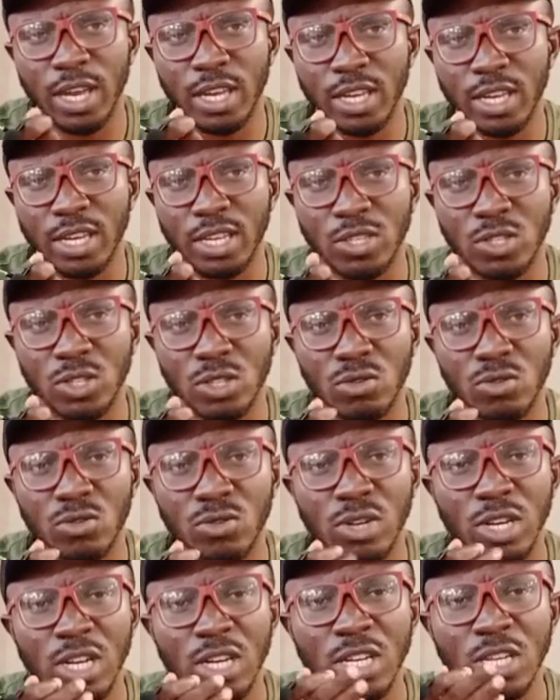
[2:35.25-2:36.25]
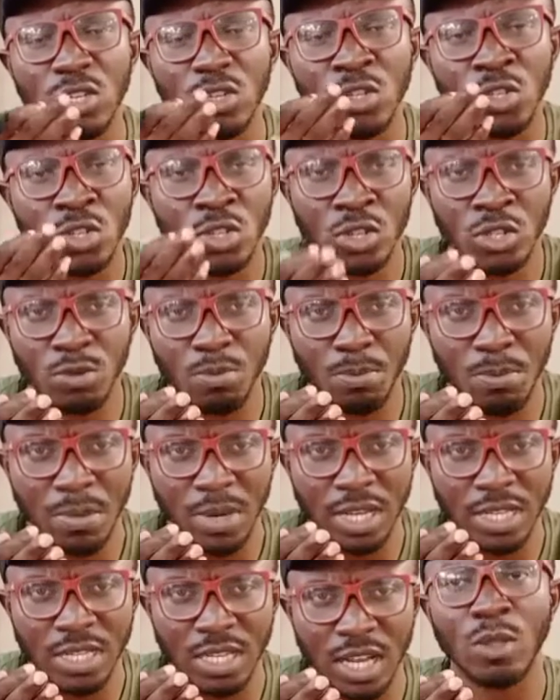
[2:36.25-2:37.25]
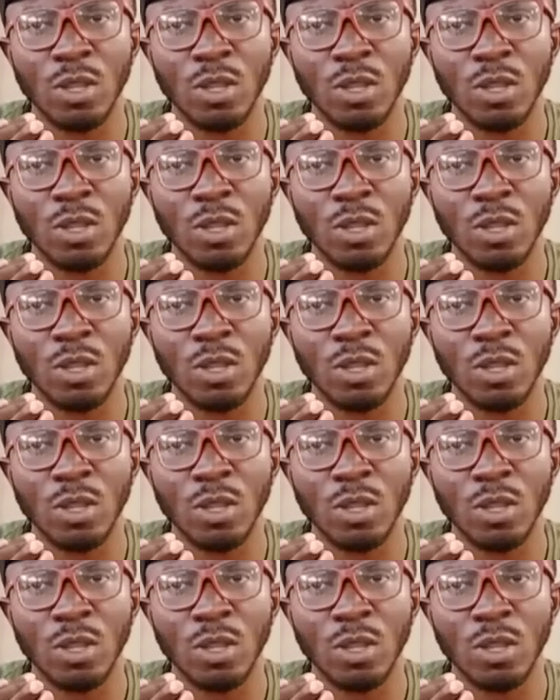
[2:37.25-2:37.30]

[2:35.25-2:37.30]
it really does not matter,